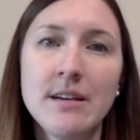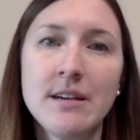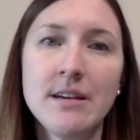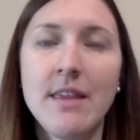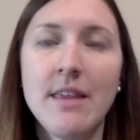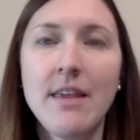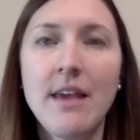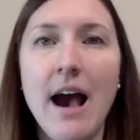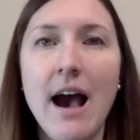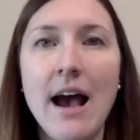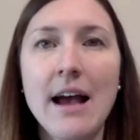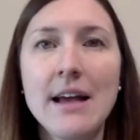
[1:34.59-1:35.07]

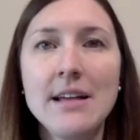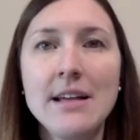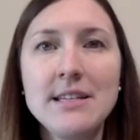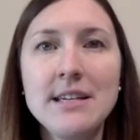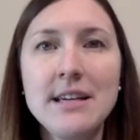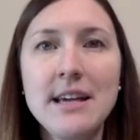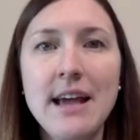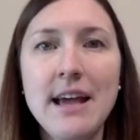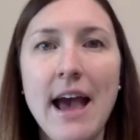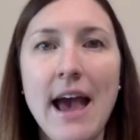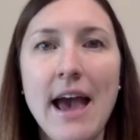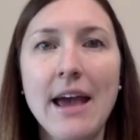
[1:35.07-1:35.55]
The
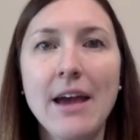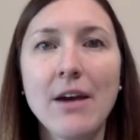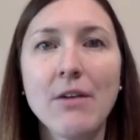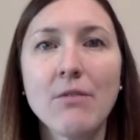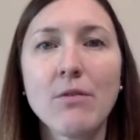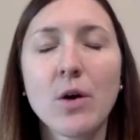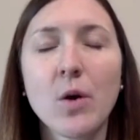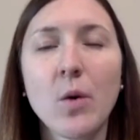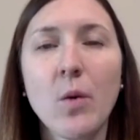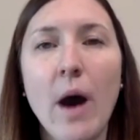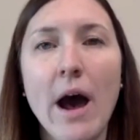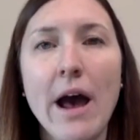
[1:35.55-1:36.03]
IDEA
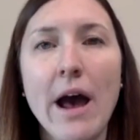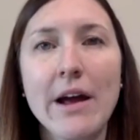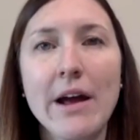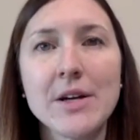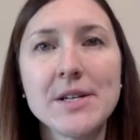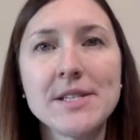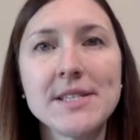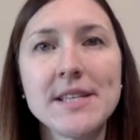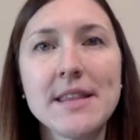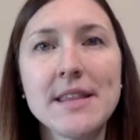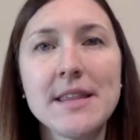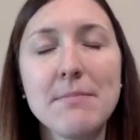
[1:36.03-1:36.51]

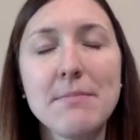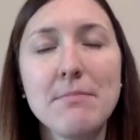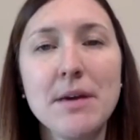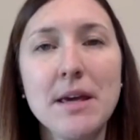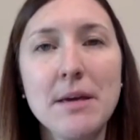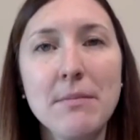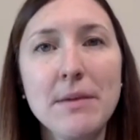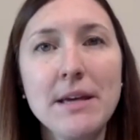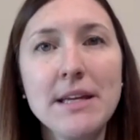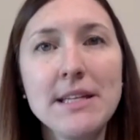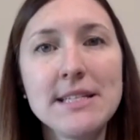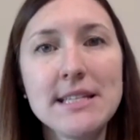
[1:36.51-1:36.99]
requires that the
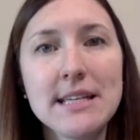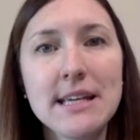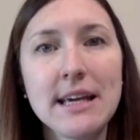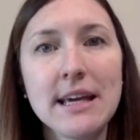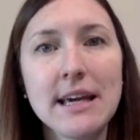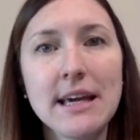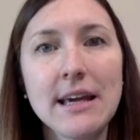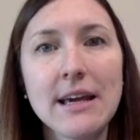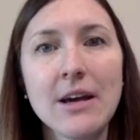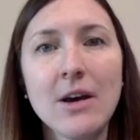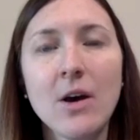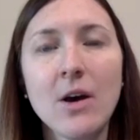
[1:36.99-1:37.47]

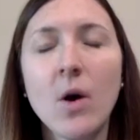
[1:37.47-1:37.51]
PPT